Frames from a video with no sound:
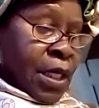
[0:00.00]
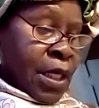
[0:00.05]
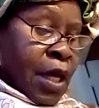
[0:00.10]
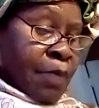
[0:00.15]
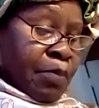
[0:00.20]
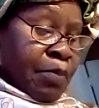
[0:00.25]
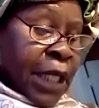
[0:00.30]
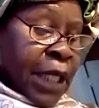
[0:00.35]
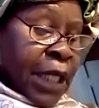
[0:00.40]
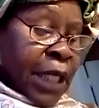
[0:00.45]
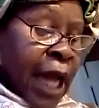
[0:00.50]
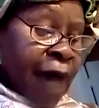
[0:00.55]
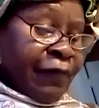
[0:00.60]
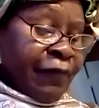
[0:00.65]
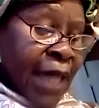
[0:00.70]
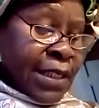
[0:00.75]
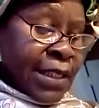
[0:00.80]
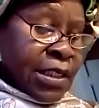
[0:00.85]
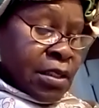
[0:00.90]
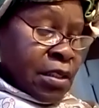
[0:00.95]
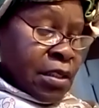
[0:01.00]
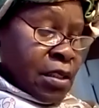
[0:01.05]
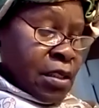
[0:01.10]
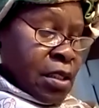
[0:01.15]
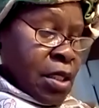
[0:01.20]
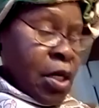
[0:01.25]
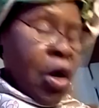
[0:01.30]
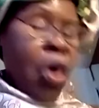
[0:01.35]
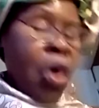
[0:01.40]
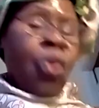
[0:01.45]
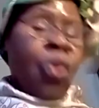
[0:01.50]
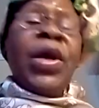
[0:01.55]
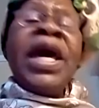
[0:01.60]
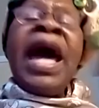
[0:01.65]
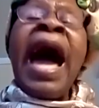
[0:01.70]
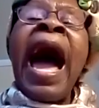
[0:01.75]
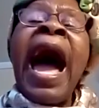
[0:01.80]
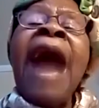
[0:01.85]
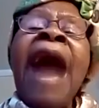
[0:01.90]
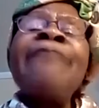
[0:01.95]
Beloved, we
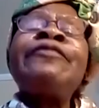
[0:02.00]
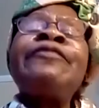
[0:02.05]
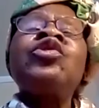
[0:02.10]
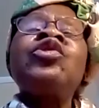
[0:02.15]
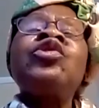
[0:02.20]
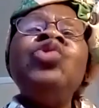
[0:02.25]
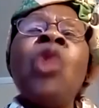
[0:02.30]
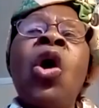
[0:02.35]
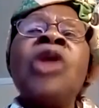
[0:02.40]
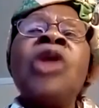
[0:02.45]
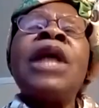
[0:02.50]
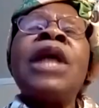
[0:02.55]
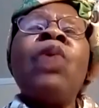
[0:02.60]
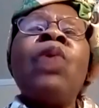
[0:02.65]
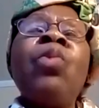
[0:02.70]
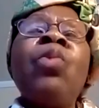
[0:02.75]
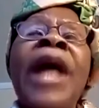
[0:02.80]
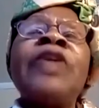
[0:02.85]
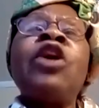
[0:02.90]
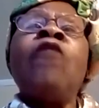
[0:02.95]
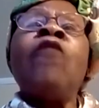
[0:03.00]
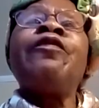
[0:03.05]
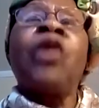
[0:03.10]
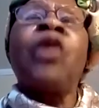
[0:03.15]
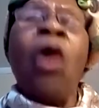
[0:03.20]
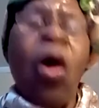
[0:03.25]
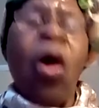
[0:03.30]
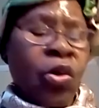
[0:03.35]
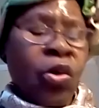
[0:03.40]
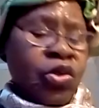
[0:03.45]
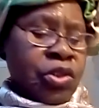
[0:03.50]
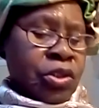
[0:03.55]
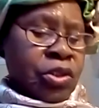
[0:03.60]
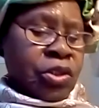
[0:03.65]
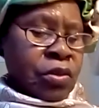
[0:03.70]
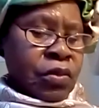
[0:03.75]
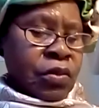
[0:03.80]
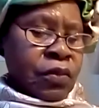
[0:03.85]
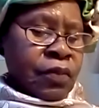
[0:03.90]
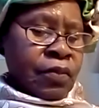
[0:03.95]
have to know the word of God.
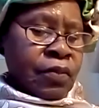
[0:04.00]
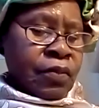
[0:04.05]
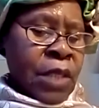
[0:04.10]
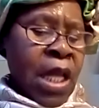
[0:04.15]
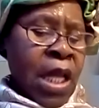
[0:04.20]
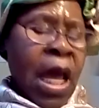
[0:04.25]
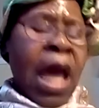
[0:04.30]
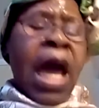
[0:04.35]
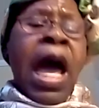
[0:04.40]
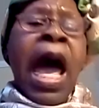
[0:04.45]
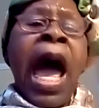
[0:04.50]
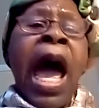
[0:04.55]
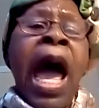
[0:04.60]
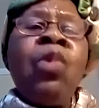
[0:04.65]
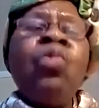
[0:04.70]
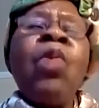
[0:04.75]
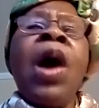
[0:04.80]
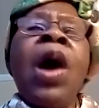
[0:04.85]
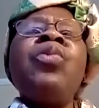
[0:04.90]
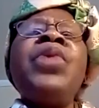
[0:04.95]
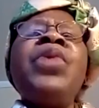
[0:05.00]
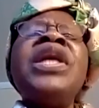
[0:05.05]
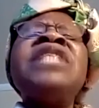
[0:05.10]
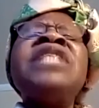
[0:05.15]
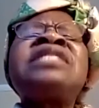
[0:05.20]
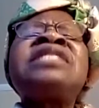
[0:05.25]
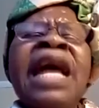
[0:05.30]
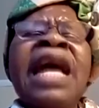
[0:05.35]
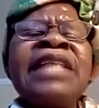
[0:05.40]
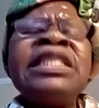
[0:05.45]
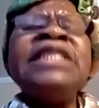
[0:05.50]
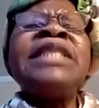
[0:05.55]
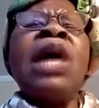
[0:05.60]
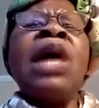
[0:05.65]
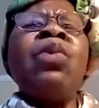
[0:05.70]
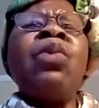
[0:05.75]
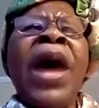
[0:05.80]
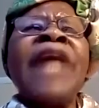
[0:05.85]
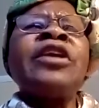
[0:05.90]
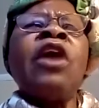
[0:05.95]
And when we study the
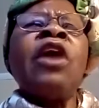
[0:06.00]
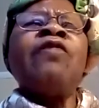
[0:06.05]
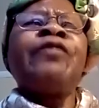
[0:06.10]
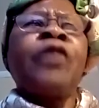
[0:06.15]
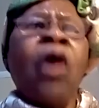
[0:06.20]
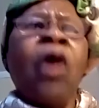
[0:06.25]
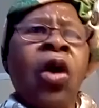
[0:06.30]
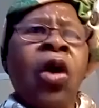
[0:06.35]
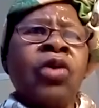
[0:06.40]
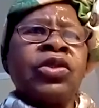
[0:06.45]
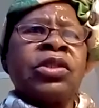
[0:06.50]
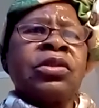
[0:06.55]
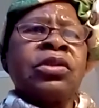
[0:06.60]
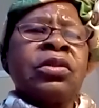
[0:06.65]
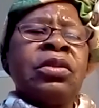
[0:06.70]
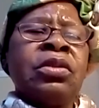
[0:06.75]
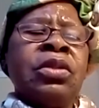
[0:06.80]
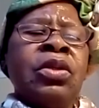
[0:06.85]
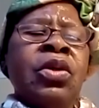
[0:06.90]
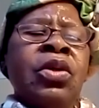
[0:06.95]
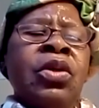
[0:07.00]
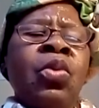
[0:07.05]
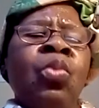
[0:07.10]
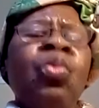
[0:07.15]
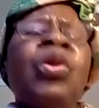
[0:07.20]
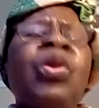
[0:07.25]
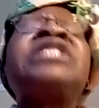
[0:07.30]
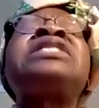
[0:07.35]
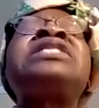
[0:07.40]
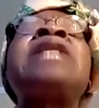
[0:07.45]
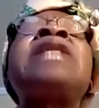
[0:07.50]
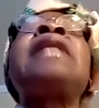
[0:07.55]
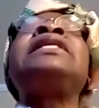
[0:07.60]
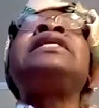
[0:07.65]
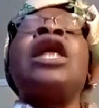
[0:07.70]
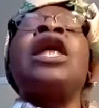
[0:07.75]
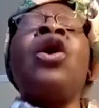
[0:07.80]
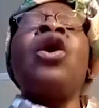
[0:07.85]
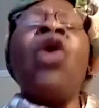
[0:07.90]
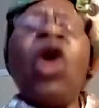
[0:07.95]
word of God, which
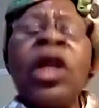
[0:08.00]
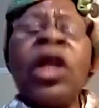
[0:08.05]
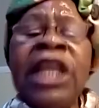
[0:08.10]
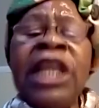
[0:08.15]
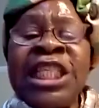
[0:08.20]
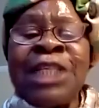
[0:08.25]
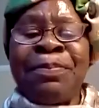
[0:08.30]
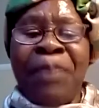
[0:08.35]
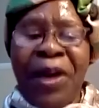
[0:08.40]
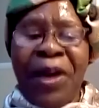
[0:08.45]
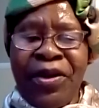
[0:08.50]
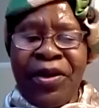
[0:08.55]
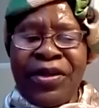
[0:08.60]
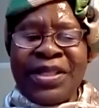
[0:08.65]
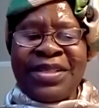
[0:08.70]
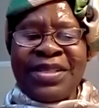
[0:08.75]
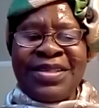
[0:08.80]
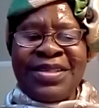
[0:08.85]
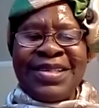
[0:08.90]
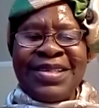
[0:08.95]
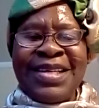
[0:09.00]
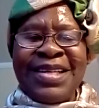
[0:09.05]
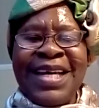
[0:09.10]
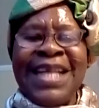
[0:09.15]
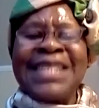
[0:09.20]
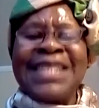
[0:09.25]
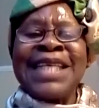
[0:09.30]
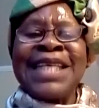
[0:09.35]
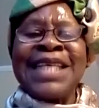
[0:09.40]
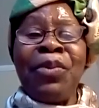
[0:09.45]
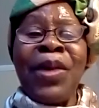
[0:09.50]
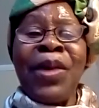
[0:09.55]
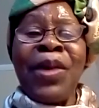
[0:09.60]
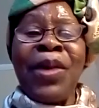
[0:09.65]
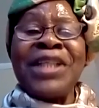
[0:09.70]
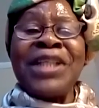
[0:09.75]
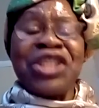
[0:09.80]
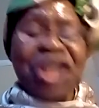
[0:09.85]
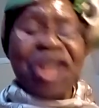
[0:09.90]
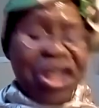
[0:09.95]
the Holy Spirit is our
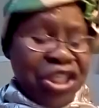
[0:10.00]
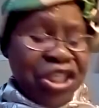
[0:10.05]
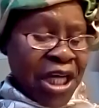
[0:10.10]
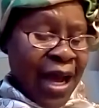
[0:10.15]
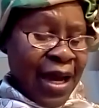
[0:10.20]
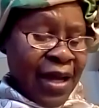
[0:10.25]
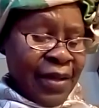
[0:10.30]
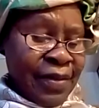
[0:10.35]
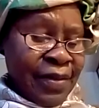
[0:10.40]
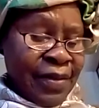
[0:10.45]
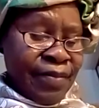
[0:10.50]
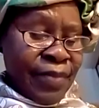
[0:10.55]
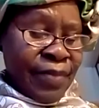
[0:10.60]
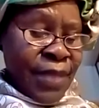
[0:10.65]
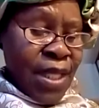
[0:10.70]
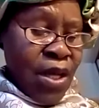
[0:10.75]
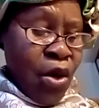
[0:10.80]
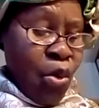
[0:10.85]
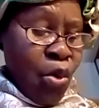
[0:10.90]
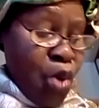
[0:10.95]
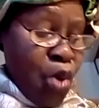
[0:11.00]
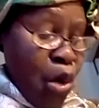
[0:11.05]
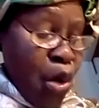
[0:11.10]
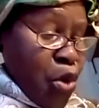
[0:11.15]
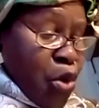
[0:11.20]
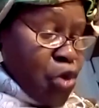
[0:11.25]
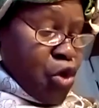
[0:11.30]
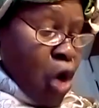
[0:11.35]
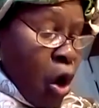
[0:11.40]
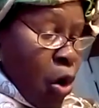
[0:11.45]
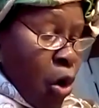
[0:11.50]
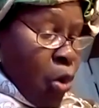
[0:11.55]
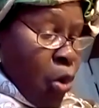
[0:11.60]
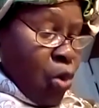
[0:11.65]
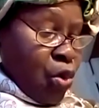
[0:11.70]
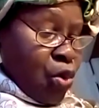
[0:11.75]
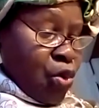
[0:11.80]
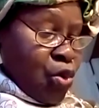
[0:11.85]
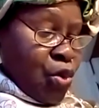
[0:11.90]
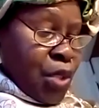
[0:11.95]
teacher, we will know
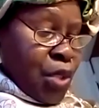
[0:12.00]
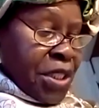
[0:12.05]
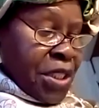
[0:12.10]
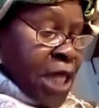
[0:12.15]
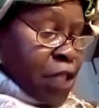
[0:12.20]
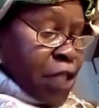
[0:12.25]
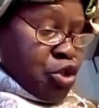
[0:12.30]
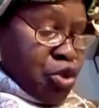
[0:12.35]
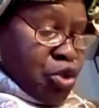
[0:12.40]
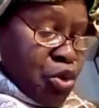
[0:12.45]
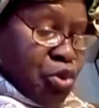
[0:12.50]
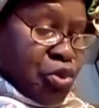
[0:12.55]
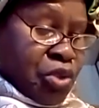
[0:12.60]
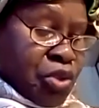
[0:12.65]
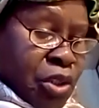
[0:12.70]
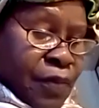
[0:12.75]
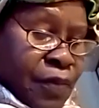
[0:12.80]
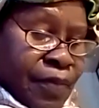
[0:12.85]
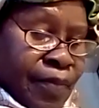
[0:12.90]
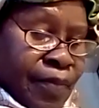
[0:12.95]
the truth.